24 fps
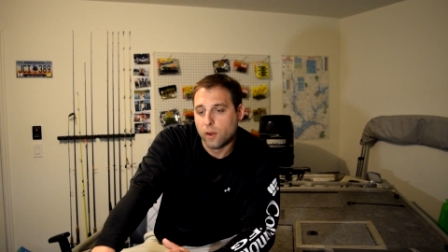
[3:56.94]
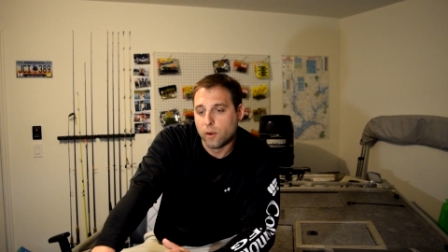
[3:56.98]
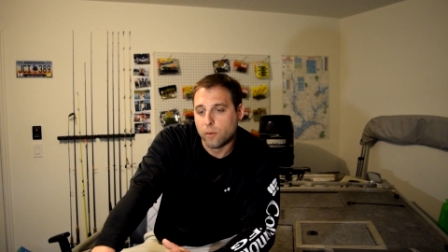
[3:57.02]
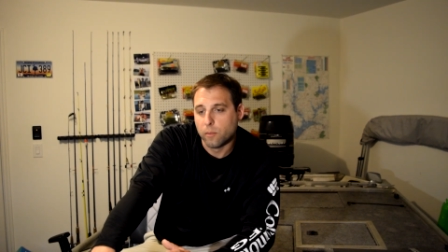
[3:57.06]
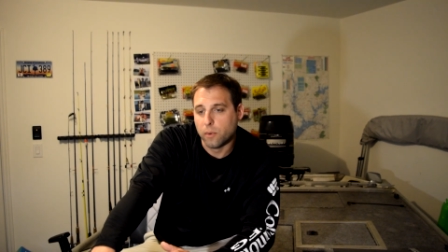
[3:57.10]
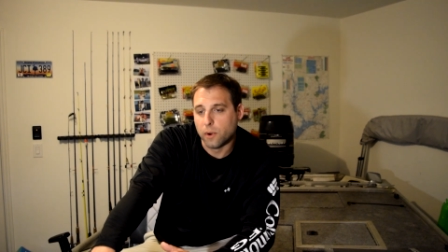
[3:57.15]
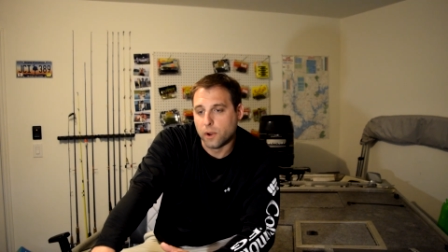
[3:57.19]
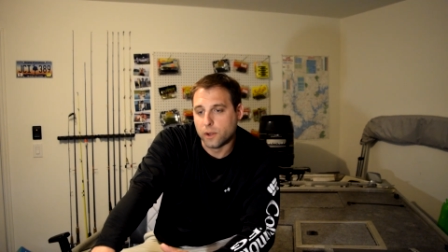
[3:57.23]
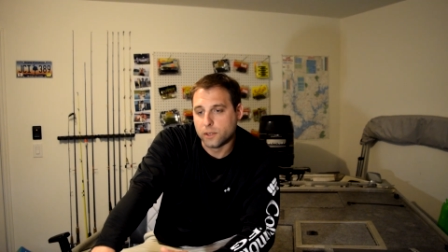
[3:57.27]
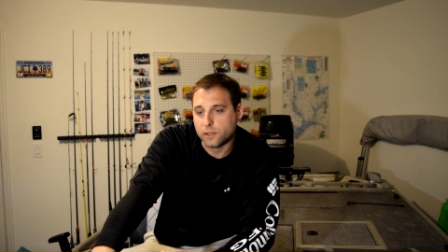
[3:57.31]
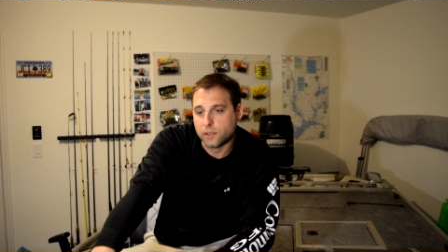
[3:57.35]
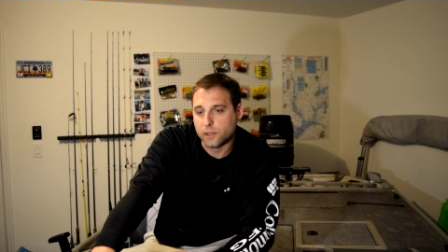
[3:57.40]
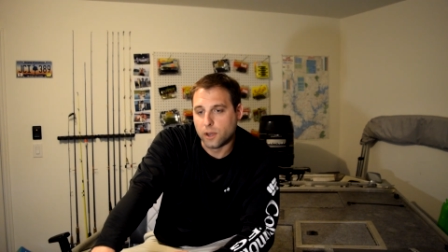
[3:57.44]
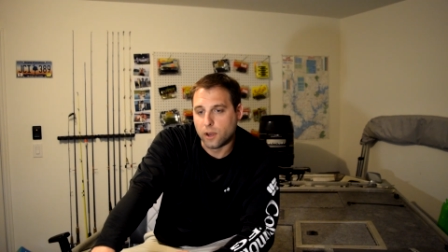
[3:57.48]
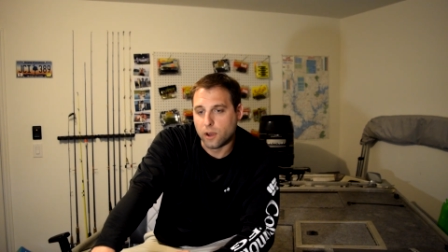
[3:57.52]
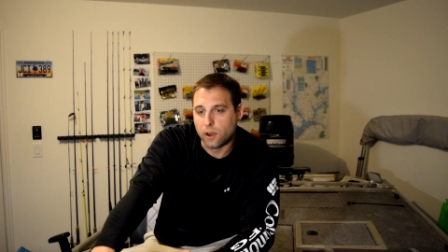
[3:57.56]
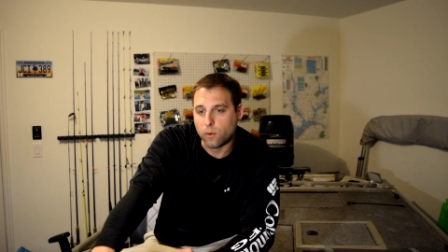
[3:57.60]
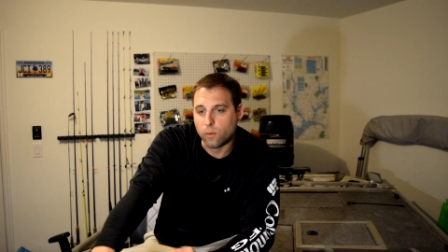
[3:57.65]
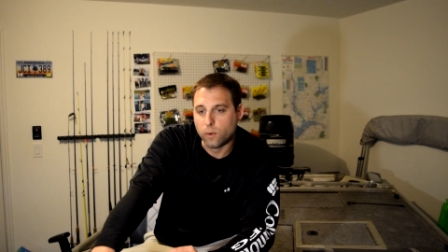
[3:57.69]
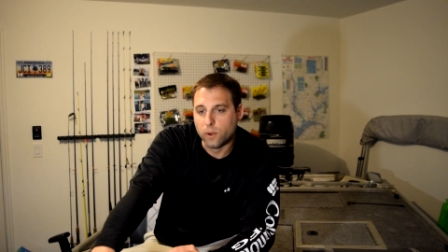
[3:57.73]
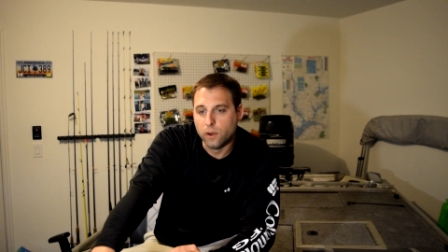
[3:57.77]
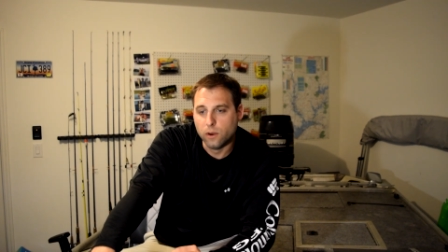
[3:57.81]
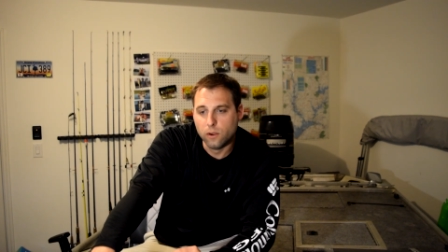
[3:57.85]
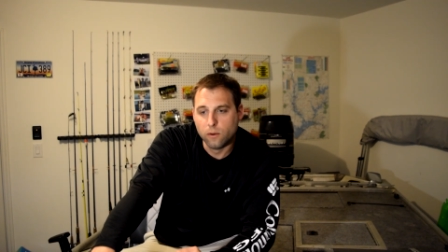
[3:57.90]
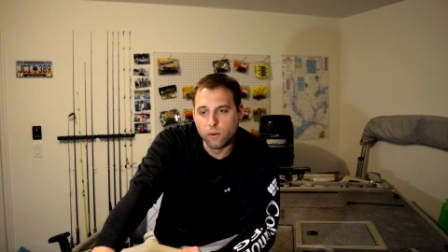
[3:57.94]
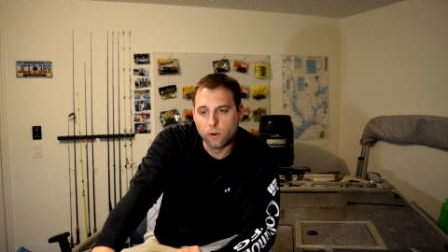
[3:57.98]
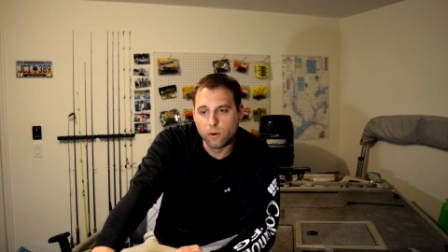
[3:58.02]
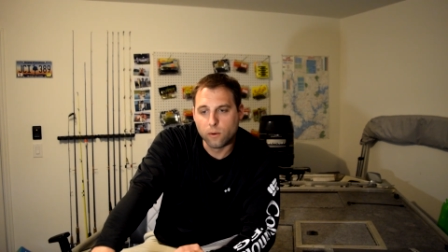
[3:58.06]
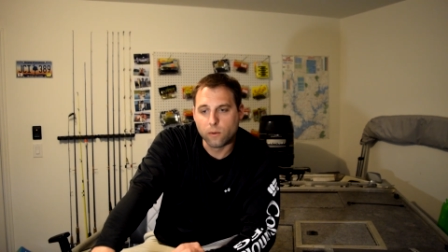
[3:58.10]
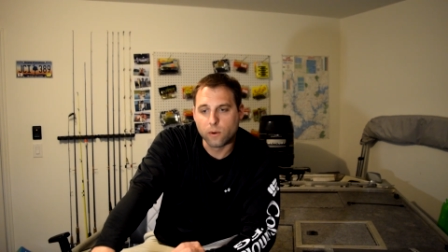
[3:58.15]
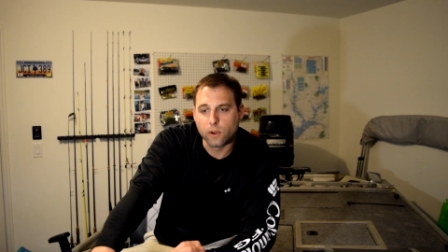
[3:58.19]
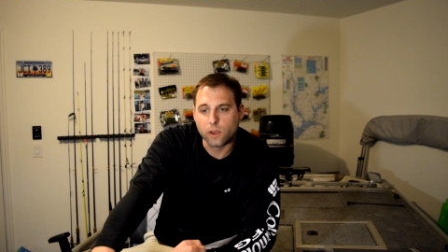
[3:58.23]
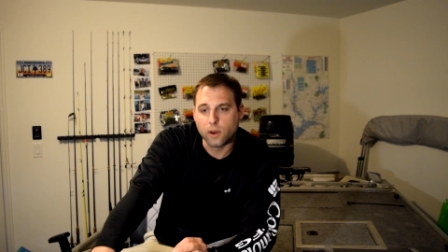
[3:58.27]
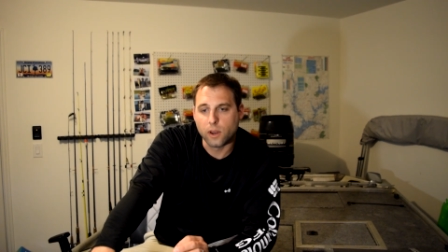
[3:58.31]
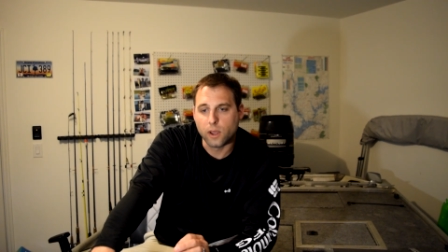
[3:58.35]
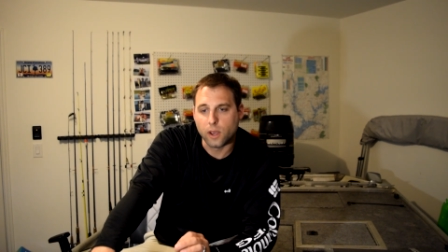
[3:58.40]
but we knew we
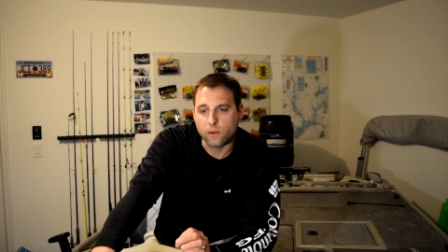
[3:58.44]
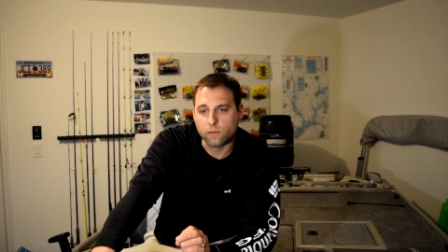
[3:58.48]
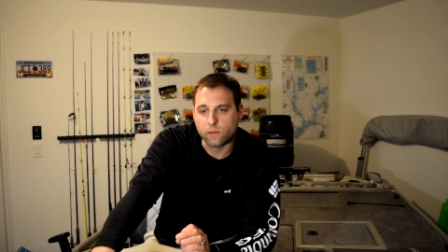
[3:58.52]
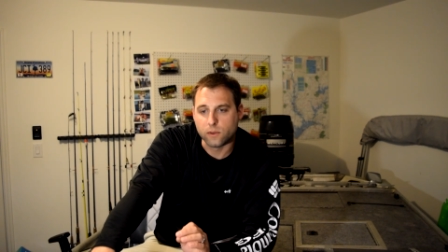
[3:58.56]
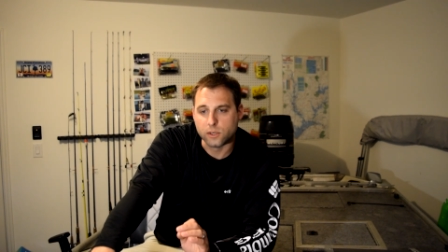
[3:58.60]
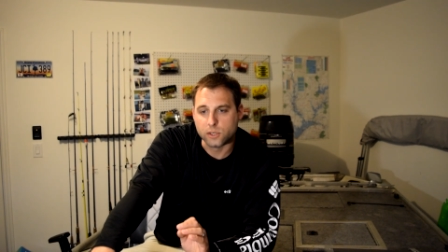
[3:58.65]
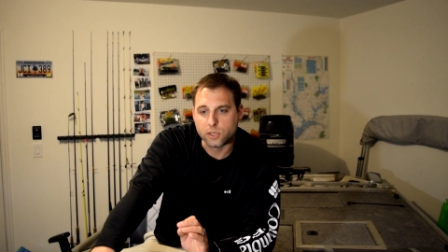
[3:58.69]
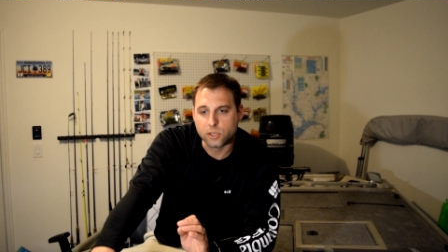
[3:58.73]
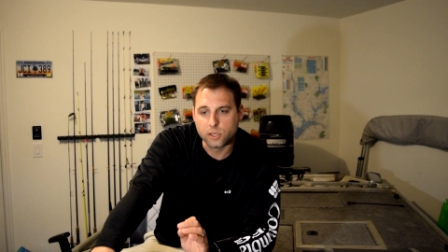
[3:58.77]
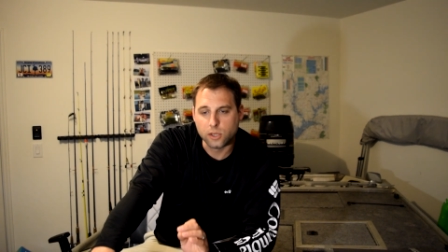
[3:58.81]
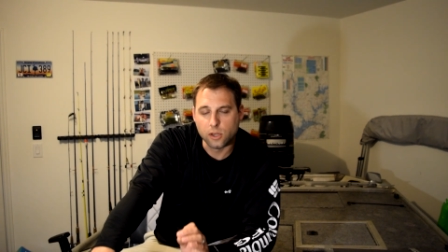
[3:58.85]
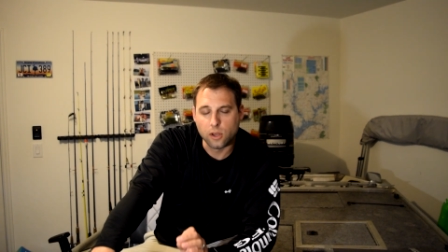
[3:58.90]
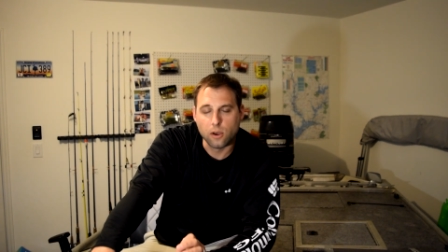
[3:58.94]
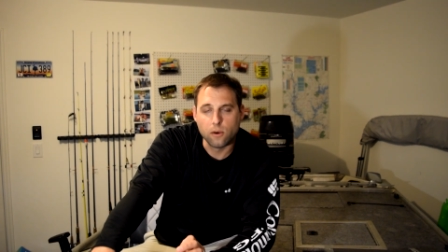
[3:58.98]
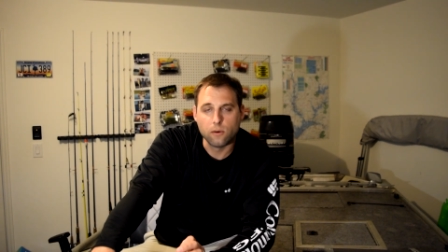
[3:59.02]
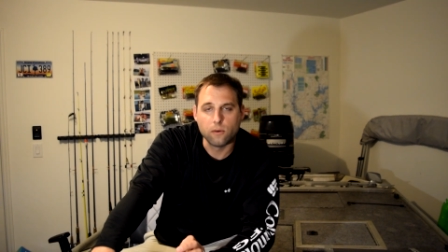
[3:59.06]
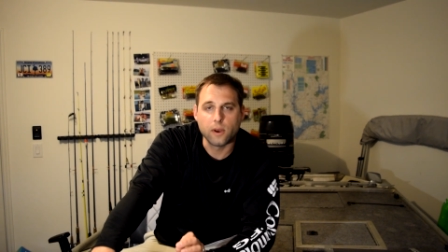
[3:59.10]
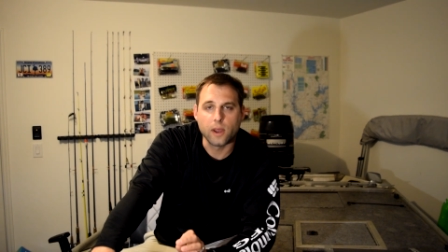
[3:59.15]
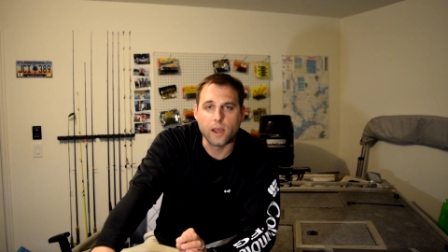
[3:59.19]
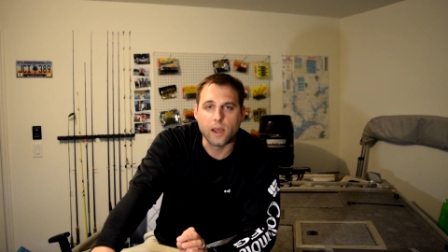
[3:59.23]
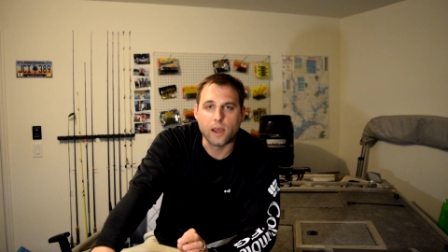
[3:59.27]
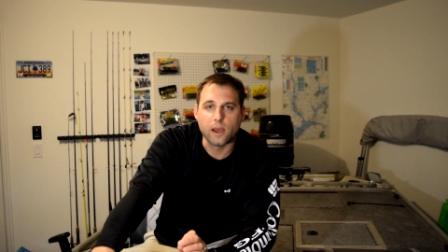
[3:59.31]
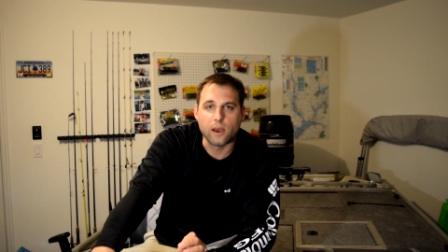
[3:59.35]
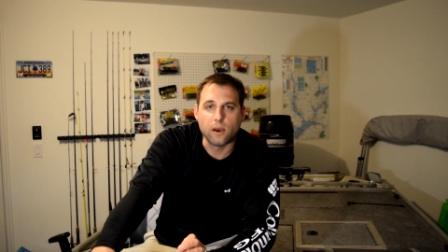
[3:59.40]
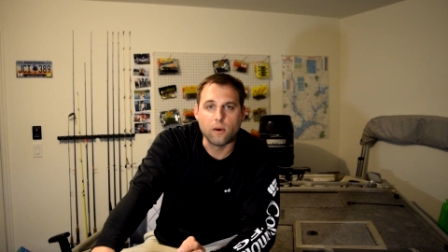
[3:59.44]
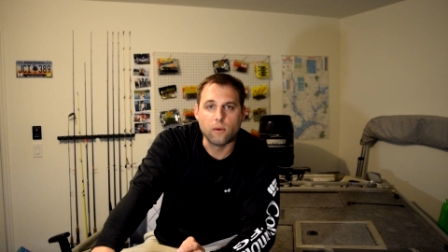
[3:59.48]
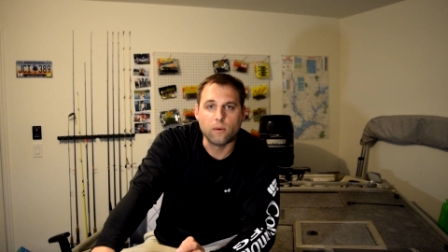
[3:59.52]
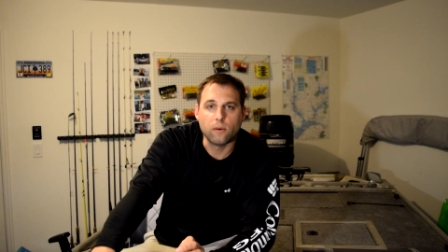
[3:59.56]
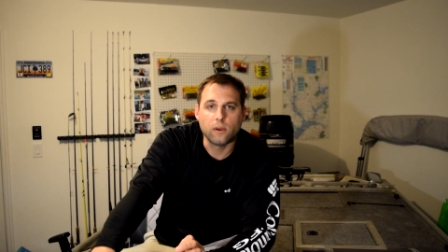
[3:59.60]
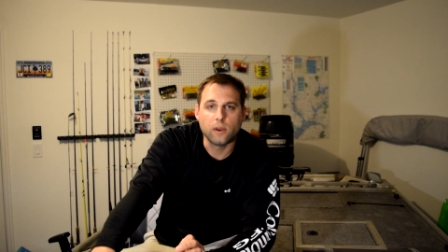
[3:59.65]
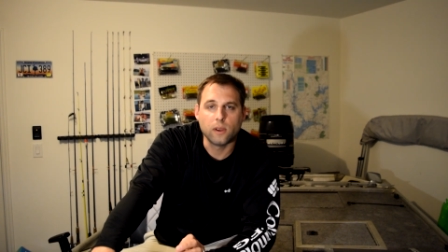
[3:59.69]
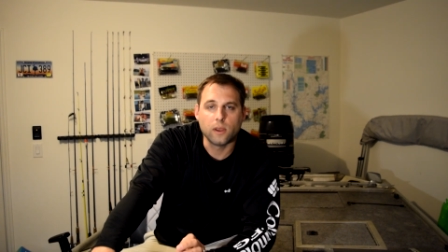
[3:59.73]
were going to have to slow down